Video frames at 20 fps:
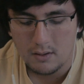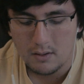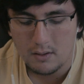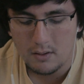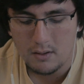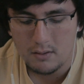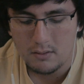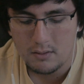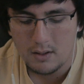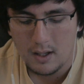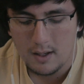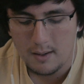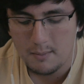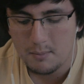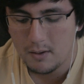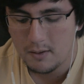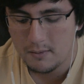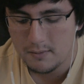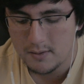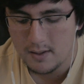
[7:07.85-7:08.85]
which are
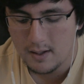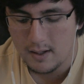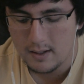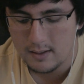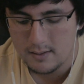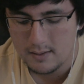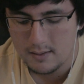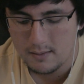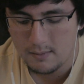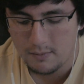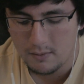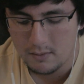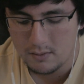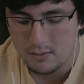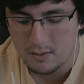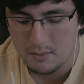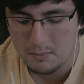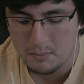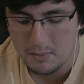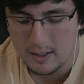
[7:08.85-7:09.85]
okay
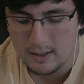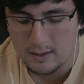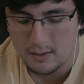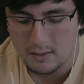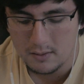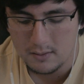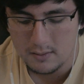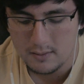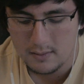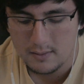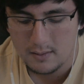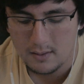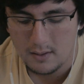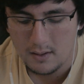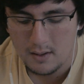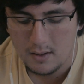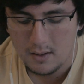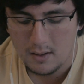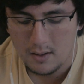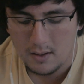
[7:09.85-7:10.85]
movesets for gym
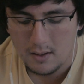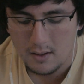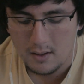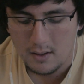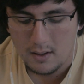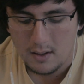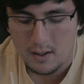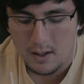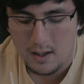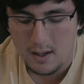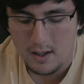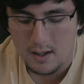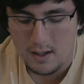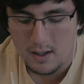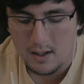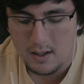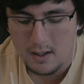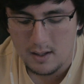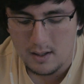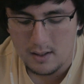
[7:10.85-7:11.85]
battles.
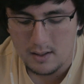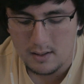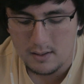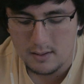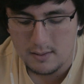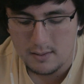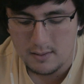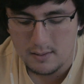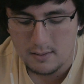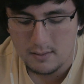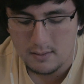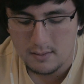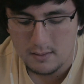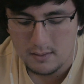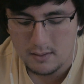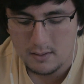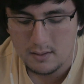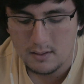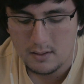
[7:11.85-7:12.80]
And